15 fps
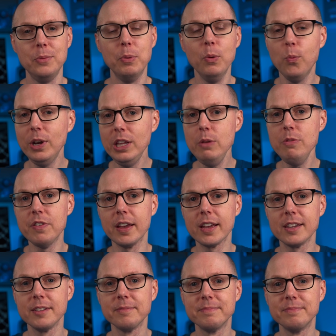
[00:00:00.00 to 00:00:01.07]
But what do you think?
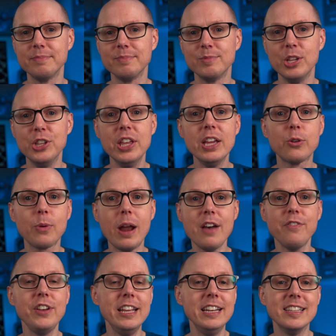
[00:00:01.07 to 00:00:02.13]
Do you think
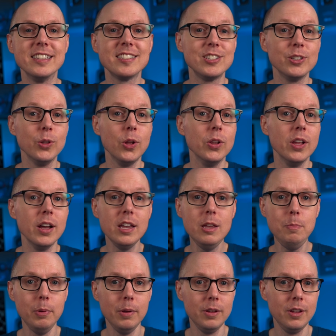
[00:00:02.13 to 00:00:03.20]
graphene is still all
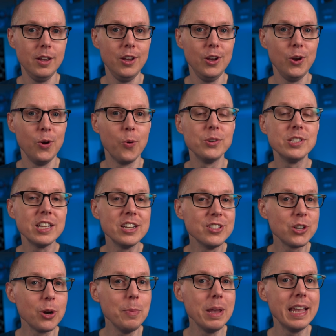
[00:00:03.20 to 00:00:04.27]
hype? Or is it gonna
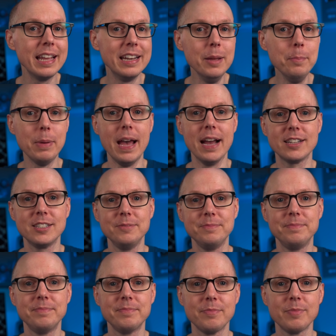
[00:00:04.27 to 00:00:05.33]
start making an impact?
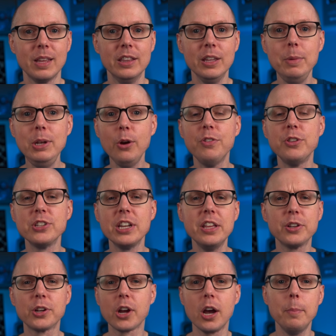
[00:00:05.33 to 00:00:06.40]
And let me know if there's any
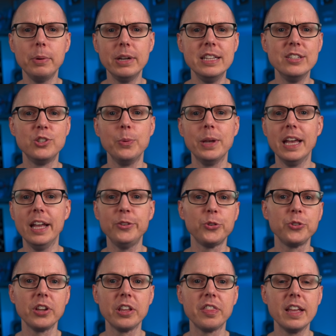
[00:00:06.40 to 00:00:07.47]
other companies doing
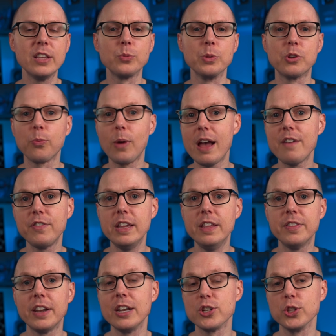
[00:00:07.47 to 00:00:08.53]
interesting things with
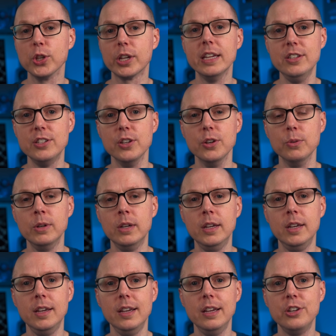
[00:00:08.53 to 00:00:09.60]
graphene that I should look into.
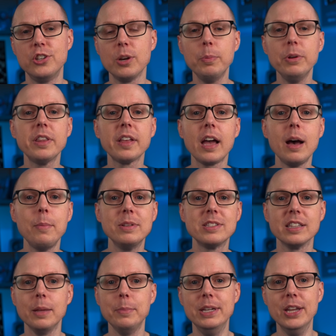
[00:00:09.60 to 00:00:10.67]
Jump into the
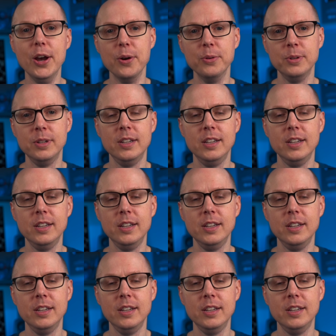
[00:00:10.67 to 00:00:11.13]
comments and let me know.